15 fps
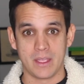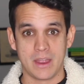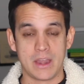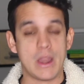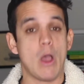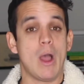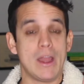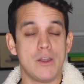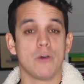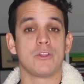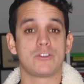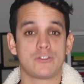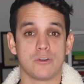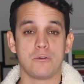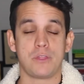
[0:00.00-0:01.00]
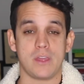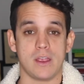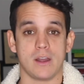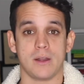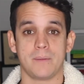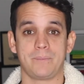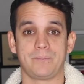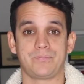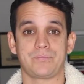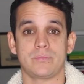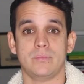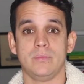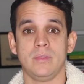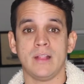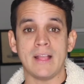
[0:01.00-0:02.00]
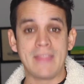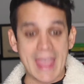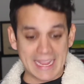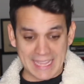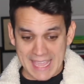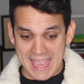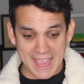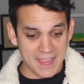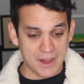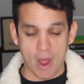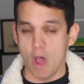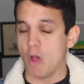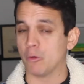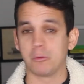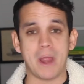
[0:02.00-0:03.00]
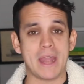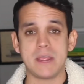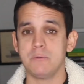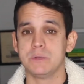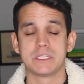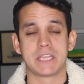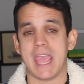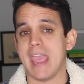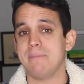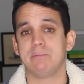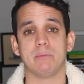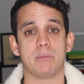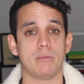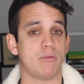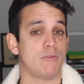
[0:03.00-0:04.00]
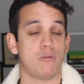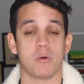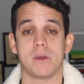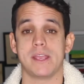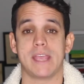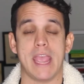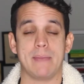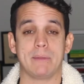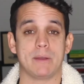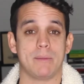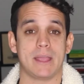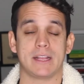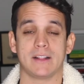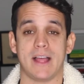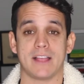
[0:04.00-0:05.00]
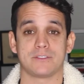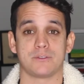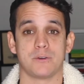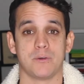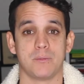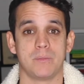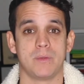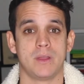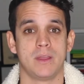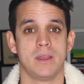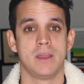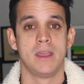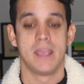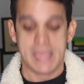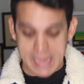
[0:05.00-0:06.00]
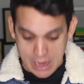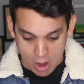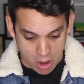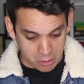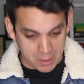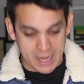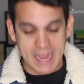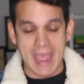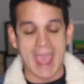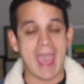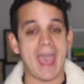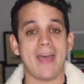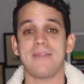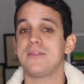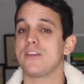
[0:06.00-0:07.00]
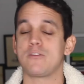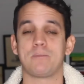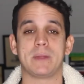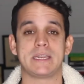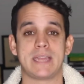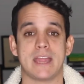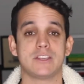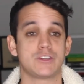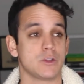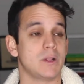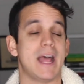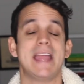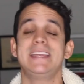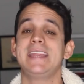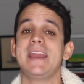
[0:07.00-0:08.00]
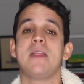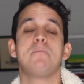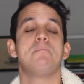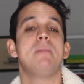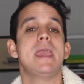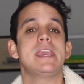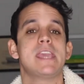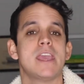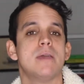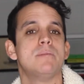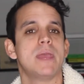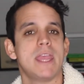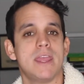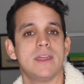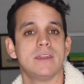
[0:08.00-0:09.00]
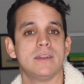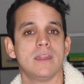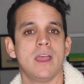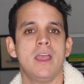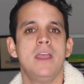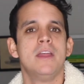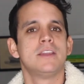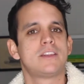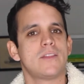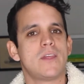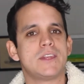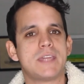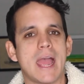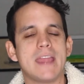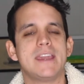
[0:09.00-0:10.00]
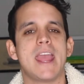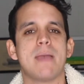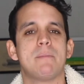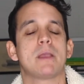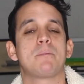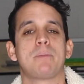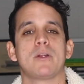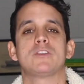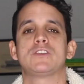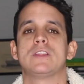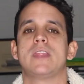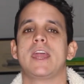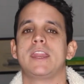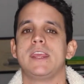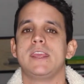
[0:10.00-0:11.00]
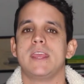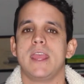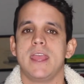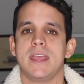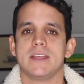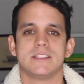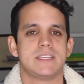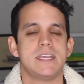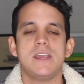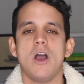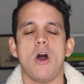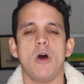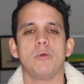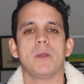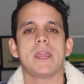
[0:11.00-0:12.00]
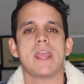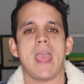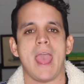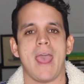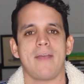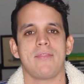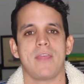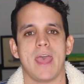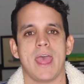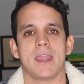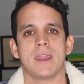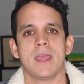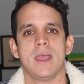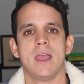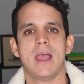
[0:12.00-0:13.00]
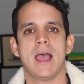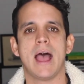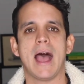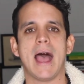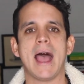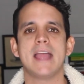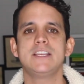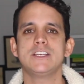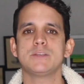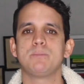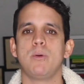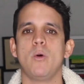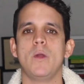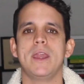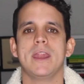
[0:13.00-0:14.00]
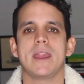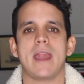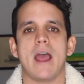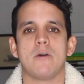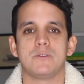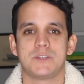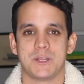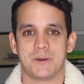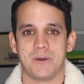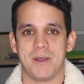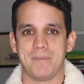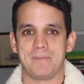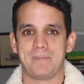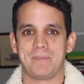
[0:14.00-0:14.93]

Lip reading: Now, I know the truth here. That kid already was capable before he came into my classroom. He already had this potential. I didn't make him into the dynamic person that he is. He already had that. I just pointed it out to him.